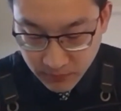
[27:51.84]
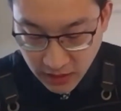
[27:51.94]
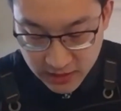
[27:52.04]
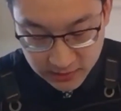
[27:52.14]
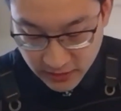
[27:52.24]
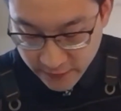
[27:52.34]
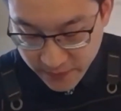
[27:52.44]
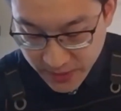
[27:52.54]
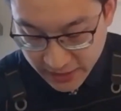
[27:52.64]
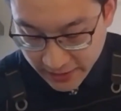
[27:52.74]
I love the
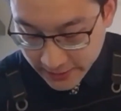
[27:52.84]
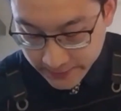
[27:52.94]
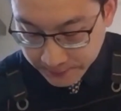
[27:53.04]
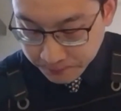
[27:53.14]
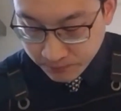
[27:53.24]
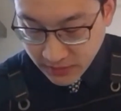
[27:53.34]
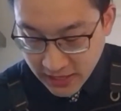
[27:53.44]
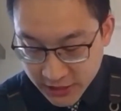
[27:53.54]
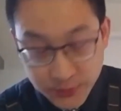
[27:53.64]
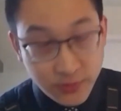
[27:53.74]
Manhattan. I
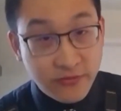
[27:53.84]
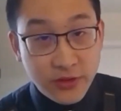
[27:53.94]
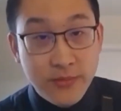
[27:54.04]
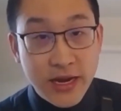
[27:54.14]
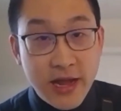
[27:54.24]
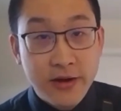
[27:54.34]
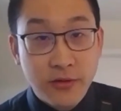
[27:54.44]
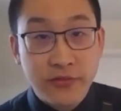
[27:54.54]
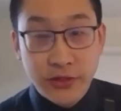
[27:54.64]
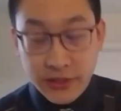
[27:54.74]
actually prefer the Manhattan
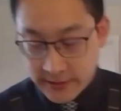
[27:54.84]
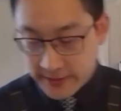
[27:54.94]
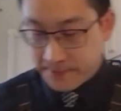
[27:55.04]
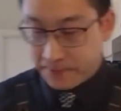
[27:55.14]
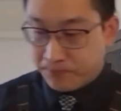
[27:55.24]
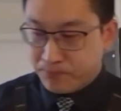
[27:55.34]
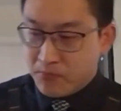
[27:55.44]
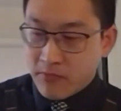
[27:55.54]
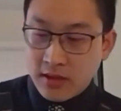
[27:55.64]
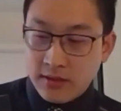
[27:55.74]
over the,
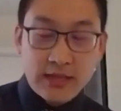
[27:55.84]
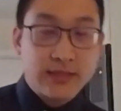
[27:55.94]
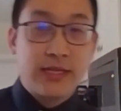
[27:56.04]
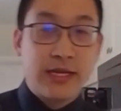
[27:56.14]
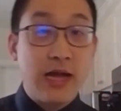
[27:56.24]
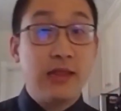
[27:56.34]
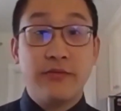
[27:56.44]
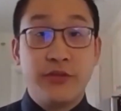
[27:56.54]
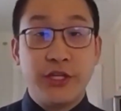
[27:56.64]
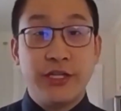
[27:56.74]
not saying I
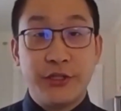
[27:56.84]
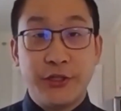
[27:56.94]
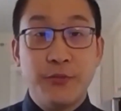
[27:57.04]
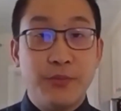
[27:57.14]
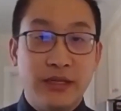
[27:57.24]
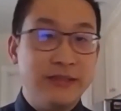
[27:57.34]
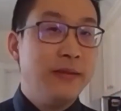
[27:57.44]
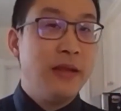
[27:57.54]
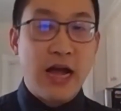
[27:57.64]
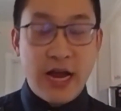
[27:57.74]
love gin too, but
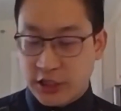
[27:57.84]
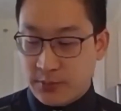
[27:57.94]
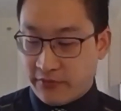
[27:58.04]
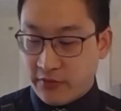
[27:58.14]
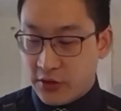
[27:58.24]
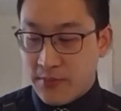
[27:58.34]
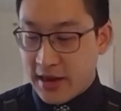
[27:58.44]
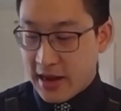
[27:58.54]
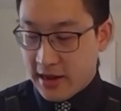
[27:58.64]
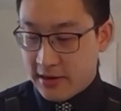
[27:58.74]
I actually prefer the
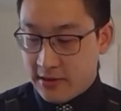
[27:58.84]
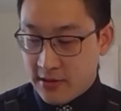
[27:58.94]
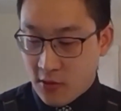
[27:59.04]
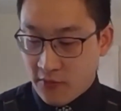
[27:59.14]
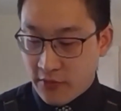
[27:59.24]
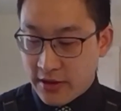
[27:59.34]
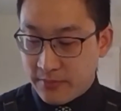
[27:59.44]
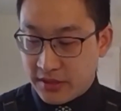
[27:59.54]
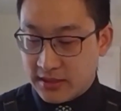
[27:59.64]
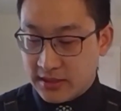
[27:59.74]
Manhattan over it
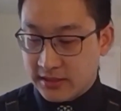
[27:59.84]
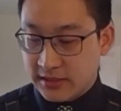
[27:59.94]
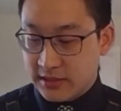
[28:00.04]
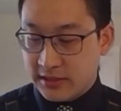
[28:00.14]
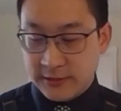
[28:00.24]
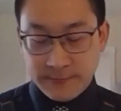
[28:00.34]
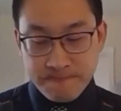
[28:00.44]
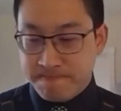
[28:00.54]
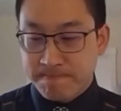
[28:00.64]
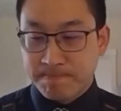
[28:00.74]
because just,
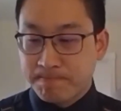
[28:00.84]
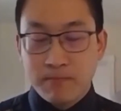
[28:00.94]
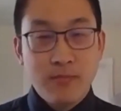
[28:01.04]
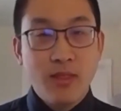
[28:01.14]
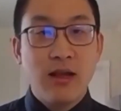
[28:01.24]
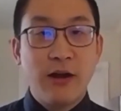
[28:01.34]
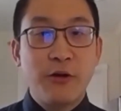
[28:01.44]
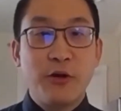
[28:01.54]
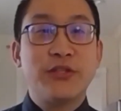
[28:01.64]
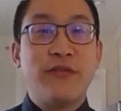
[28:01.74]
I don't
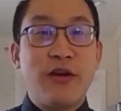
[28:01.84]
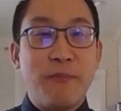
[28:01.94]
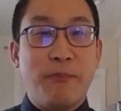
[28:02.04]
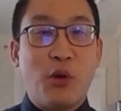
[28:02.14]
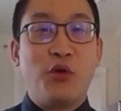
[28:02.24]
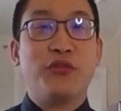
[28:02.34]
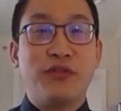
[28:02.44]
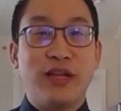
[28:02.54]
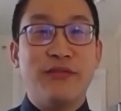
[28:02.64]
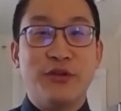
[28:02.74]
know, it's a very bold
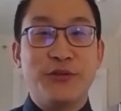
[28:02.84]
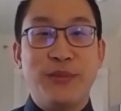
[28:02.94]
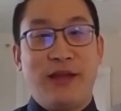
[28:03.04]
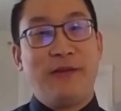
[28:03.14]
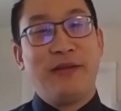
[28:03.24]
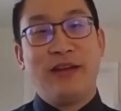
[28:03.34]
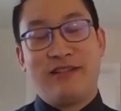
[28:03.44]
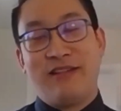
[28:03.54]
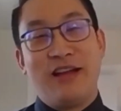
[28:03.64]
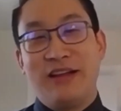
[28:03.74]
flavor to me.
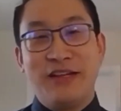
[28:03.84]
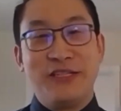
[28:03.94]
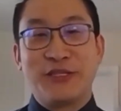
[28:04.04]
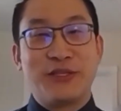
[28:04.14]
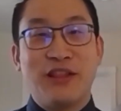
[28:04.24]
And I just